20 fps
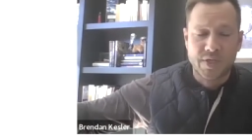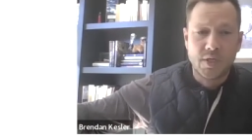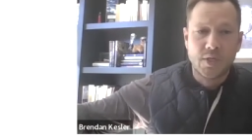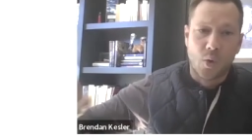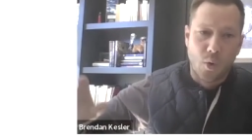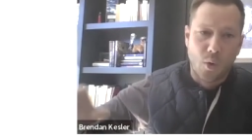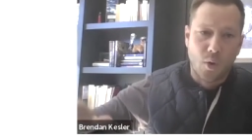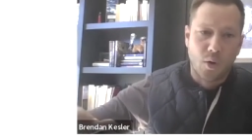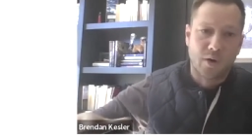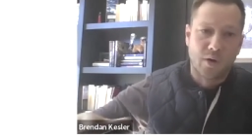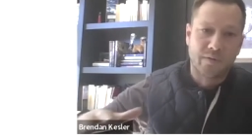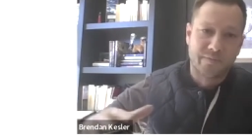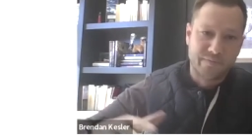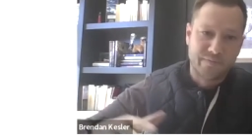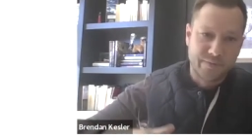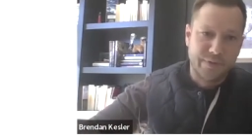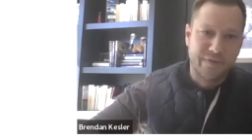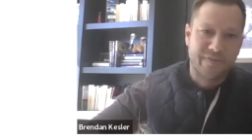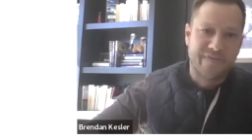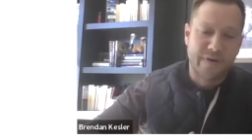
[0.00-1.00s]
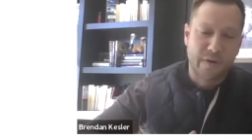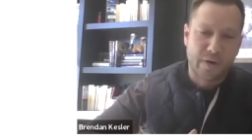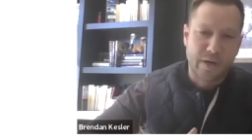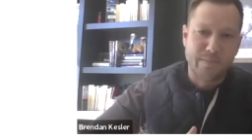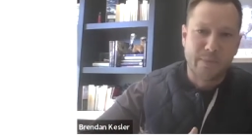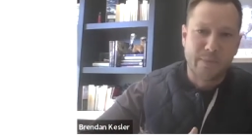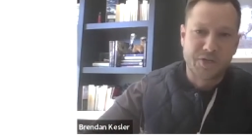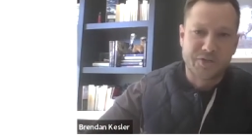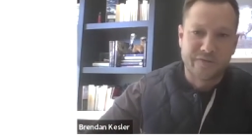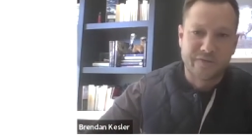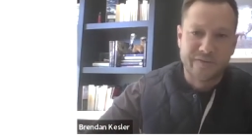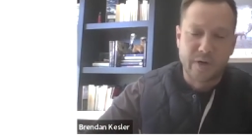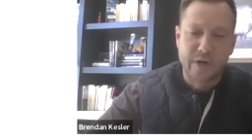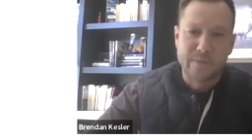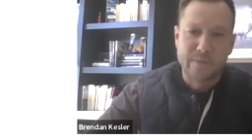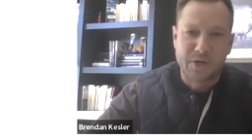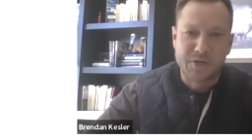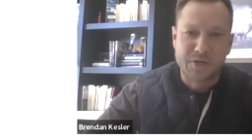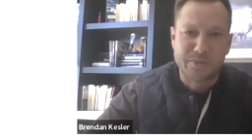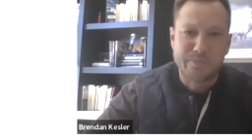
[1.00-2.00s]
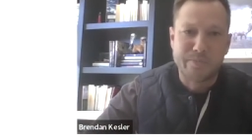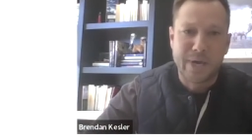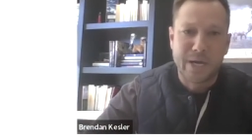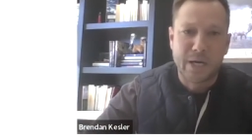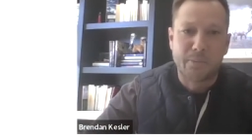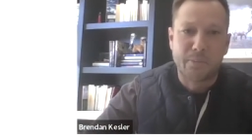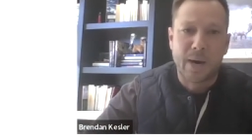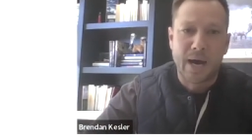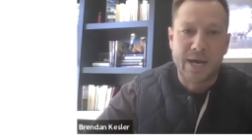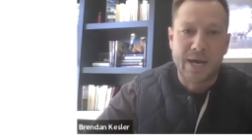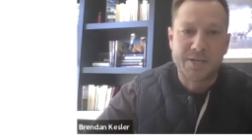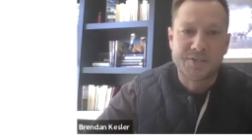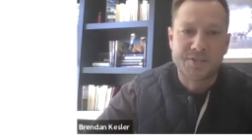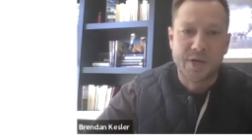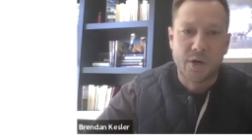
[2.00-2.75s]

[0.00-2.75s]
or very much minimized.